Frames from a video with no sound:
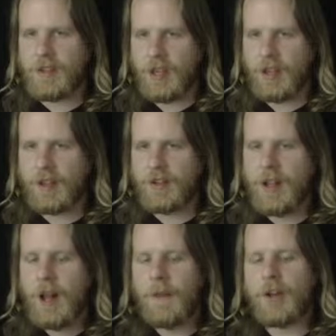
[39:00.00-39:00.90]
things,
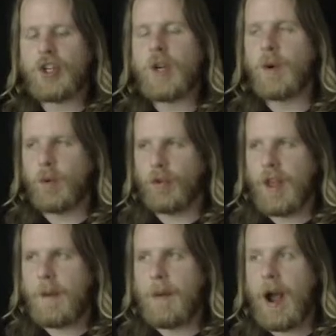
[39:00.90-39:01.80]
then she would rule
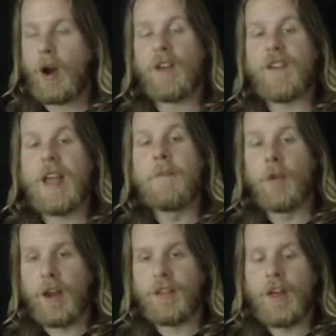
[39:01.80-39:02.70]
the empire. If
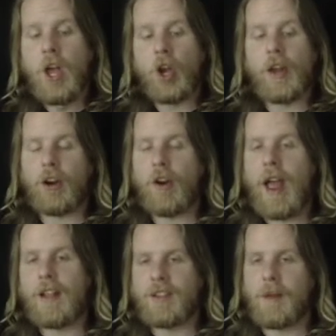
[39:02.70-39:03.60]
Imarith could get her
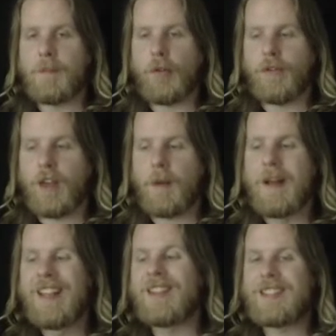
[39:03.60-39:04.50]
hands on both of them,
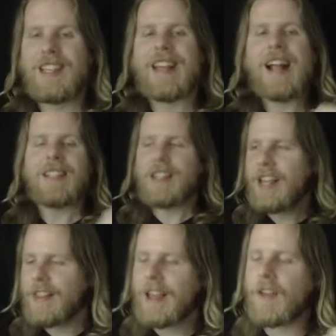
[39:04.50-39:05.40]
then see, that's the
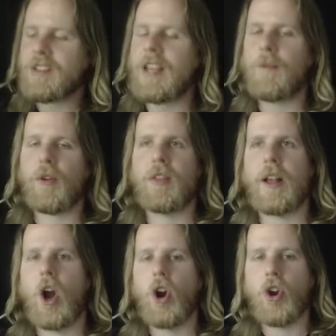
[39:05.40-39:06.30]
thing. That gives Imarith,
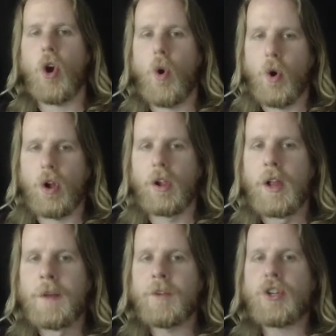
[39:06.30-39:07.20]
like, a goal.
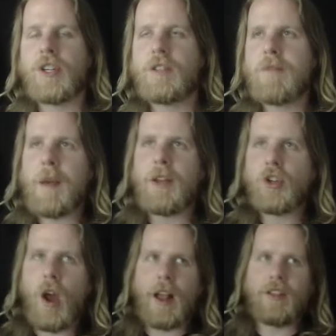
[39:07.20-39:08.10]
She's maybe
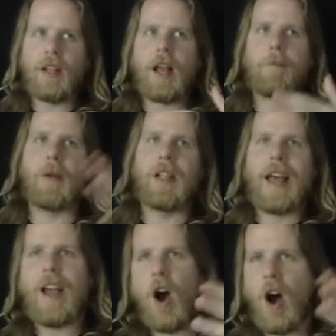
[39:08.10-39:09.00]
trying to, like,
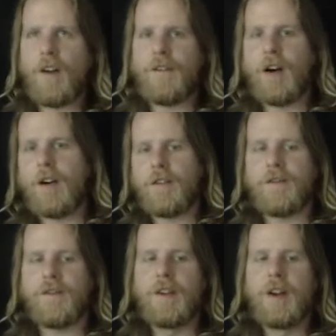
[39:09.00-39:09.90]
play off
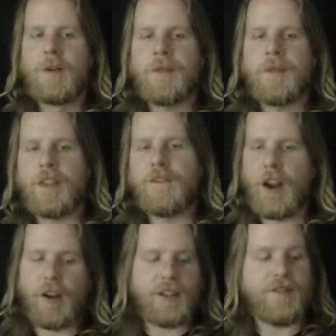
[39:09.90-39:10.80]
of the
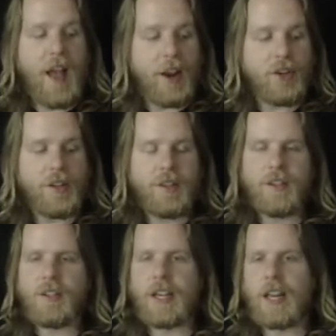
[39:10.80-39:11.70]
various
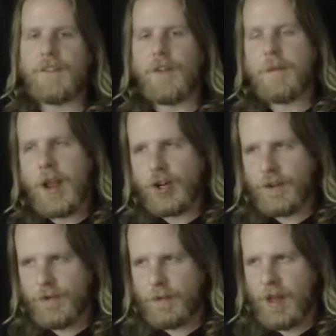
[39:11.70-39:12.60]
factions to get
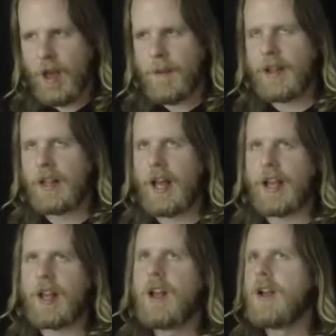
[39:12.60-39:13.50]
information from them and,
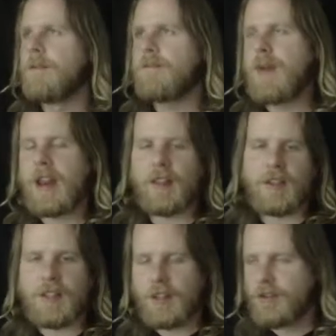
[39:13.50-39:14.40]
like, pitting
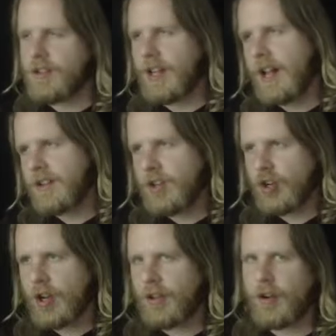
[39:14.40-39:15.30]
the sisters against
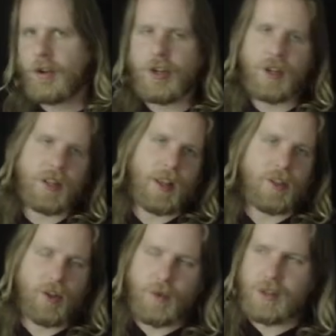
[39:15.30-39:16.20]
each other, and she doesn't like
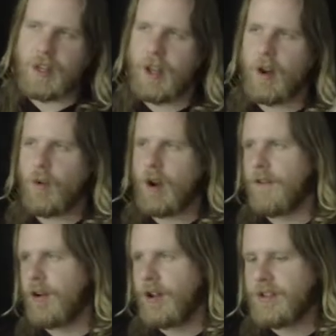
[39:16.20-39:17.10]
Sarissa and
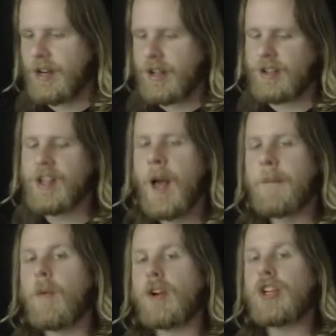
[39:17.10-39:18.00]
whatever else it is.
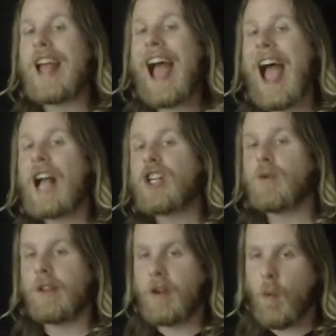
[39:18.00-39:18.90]
But what she
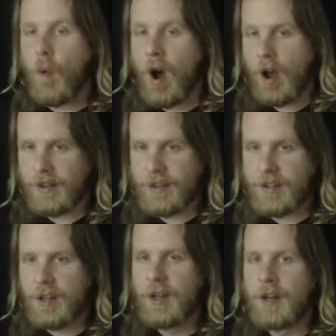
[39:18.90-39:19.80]
actually
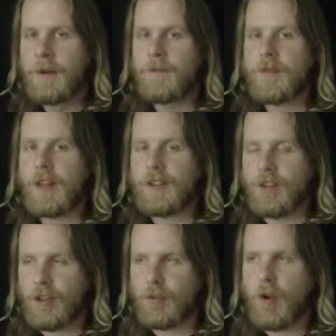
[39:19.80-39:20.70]
wants is
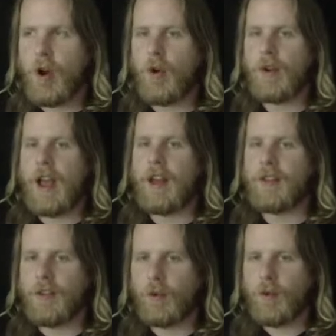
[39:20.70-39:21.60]
the throne
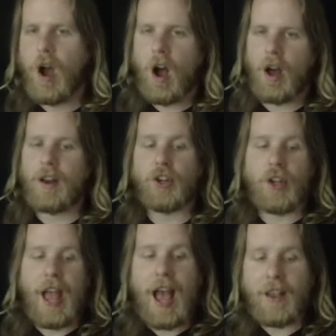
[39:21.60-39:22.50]
and the rod, and
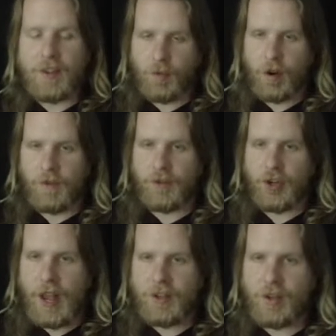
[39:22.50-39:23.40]
she has
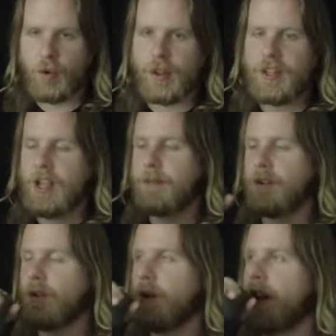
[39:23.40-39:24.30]
the ruling
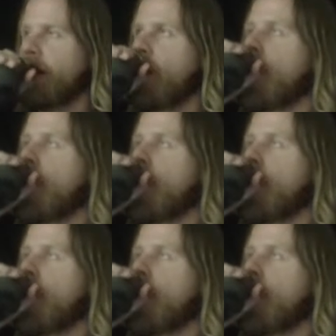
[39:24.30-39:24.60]
scepter, right?